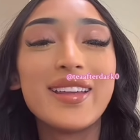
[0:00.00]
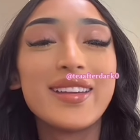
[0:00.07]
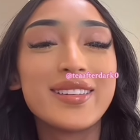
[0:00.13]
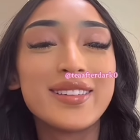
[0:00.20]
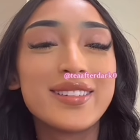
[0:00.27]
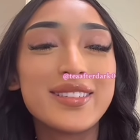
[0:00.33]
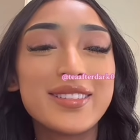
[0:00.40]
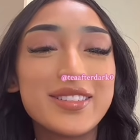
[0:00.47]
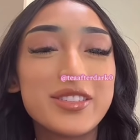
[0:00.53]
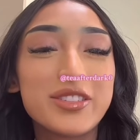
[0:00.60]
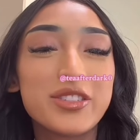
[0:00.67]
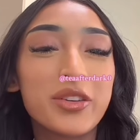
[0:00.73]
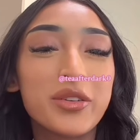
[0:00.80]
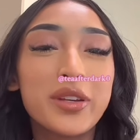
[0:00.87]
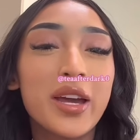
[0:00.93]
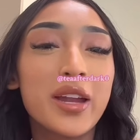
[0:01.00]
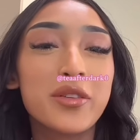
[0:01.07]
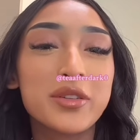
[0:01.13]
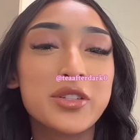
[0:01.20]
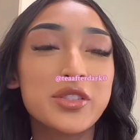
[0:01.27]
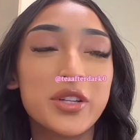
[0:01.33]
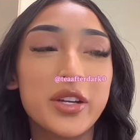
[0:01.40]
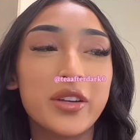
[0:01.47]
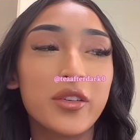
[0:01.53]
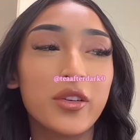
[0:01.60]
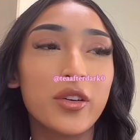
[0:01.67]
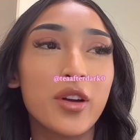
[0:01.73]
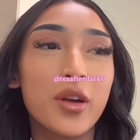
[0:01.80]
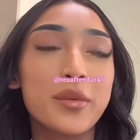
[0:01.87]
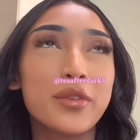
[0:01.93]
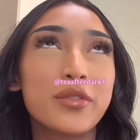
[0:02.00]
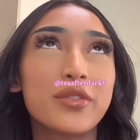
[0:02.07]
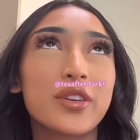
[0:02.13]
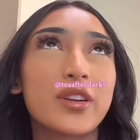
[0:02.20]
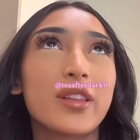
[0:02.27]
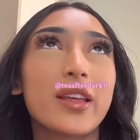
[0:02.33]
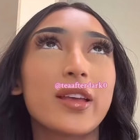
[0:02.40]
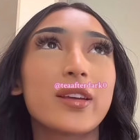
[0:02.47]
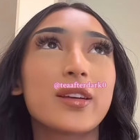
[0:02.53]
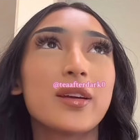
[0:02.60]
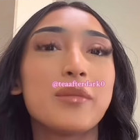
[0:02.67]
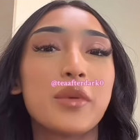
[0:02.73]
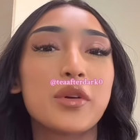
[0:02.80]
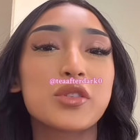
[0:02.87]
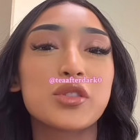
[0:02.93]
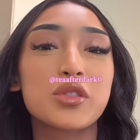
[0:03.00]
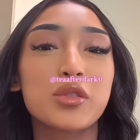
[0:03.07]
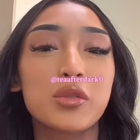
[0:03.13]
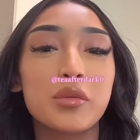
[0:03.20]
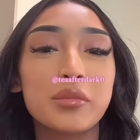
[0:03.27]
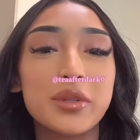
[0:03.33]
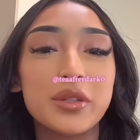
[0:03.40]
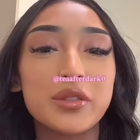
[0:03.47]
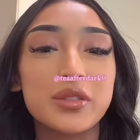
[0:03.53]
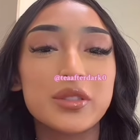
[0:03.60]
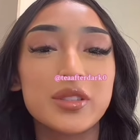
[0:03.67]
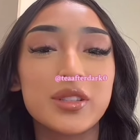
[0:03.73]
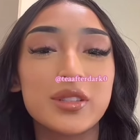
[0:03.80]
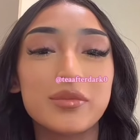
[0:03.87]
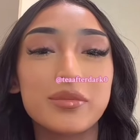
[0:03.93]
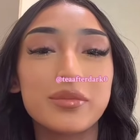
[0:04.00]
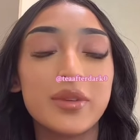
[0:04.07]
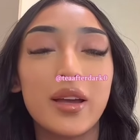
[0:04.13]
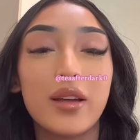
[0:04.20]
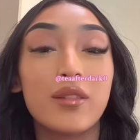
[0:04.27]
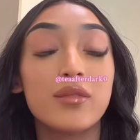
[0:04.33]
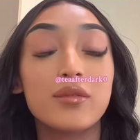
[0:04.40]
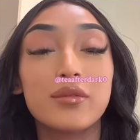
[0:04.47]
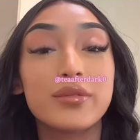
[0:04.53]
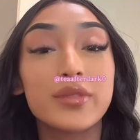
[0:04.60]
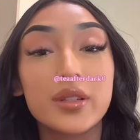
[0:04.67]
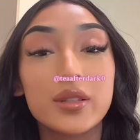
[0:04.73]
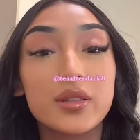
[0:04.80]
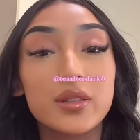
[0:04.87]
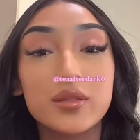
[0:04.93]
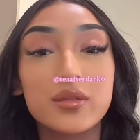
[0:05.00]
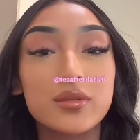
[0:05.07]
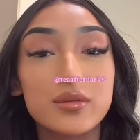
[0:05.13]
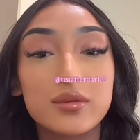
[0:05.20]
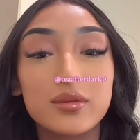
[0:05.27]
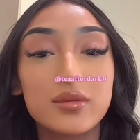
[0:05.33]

and so he got a restraining order on me for like emotional abuse or I don't fucking know.